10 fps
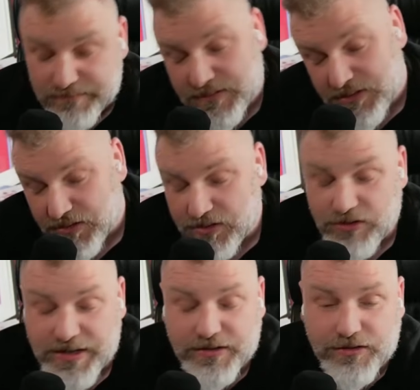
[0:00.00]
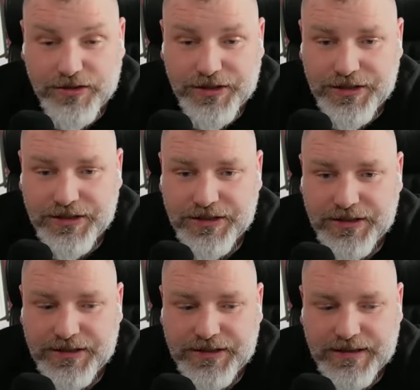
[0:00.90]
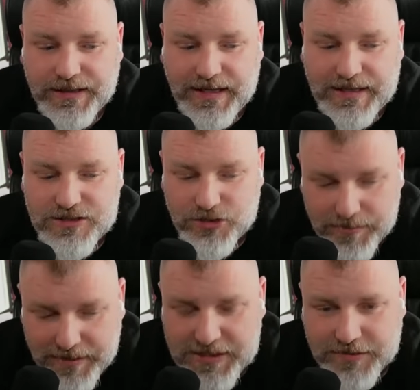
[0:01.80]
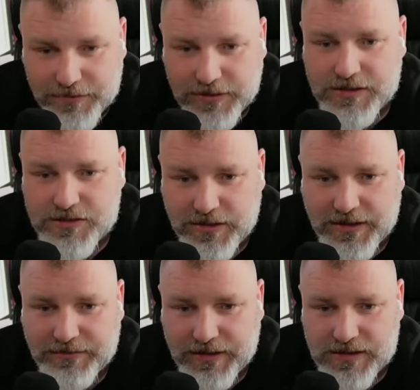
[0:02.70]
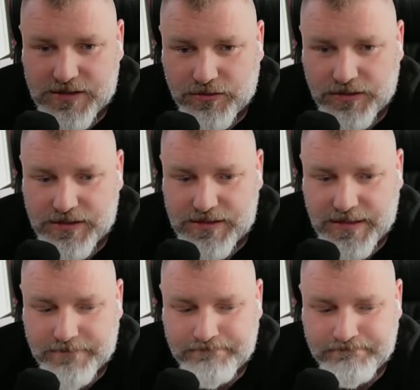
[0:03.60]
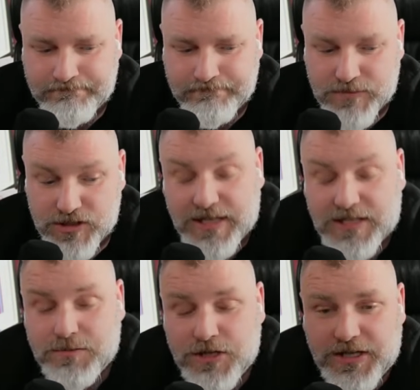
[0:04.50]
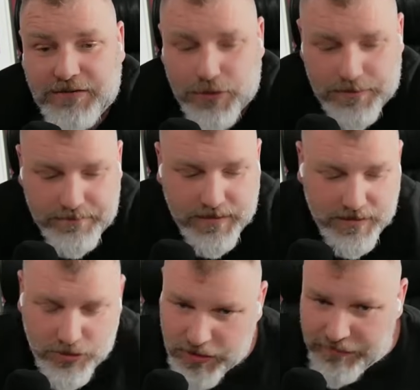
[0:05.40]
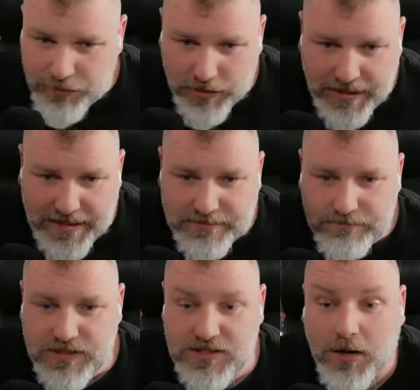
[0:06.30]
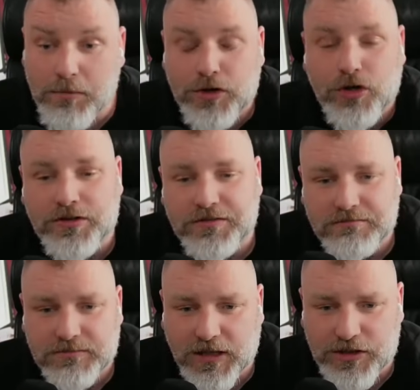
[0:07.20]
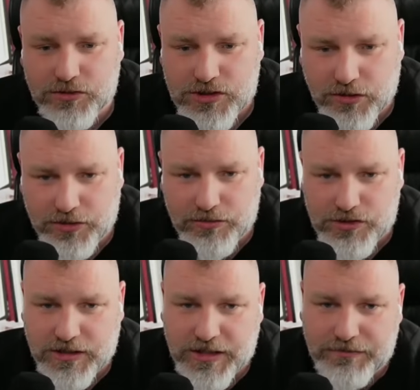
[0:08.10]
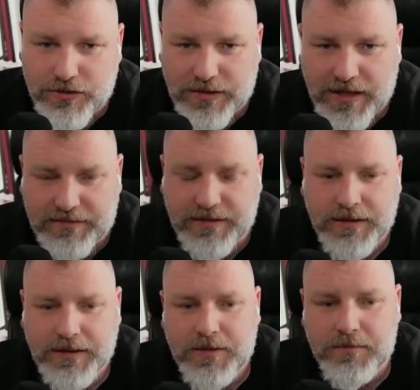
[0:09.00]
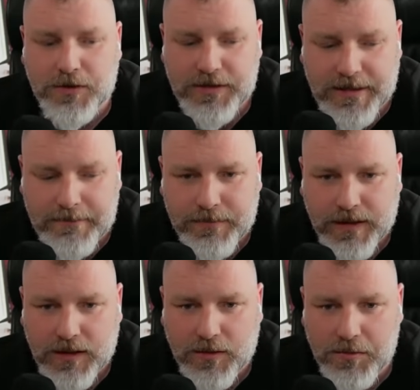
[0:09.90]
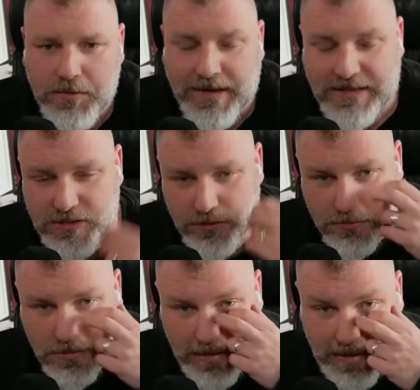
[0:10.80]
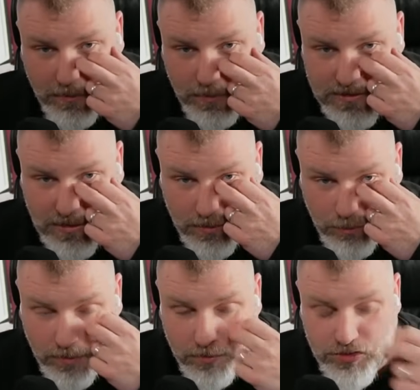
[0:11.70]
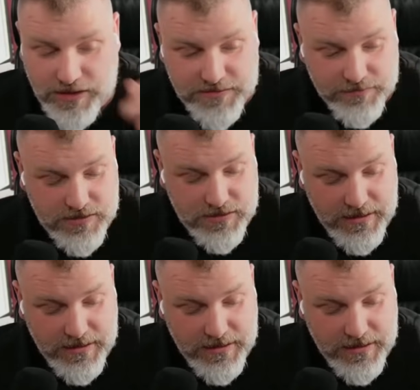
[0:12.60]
to a great degree. And it's going to be Aston Villa that's going to have to get us out of this again. So thanks a million, everyone. Going to leave you on that somber note. Don't usually leave you on that. But we'll be back soon, and we'll talk more about transfers,